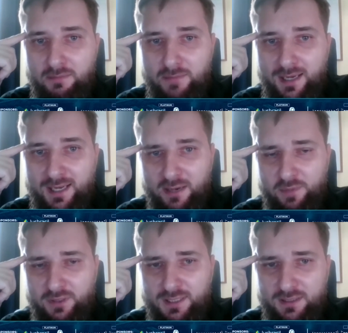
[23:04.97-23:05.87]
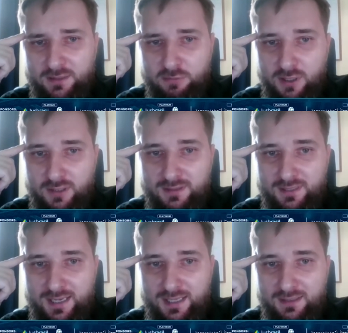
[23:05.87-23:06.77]
My hypothesis was
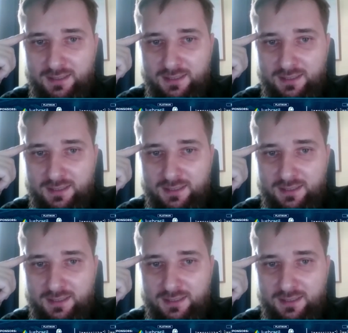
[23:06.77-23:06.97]
that